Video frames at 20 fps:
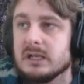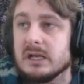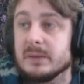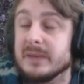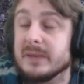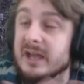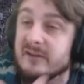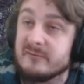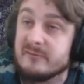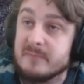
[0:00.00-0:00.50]
We
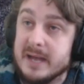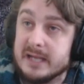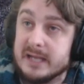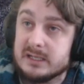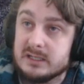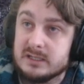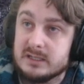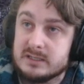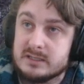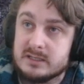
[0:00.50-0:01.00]
have
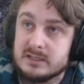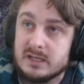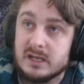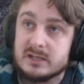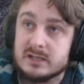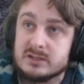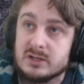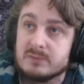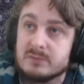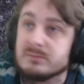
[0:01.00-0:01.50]
madness.
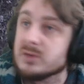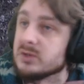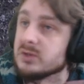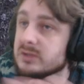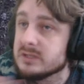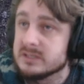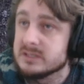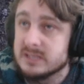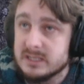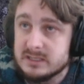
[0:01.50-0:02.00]
So
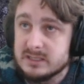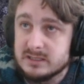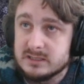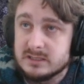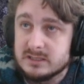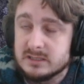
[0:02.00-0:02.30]
mutant is the easiest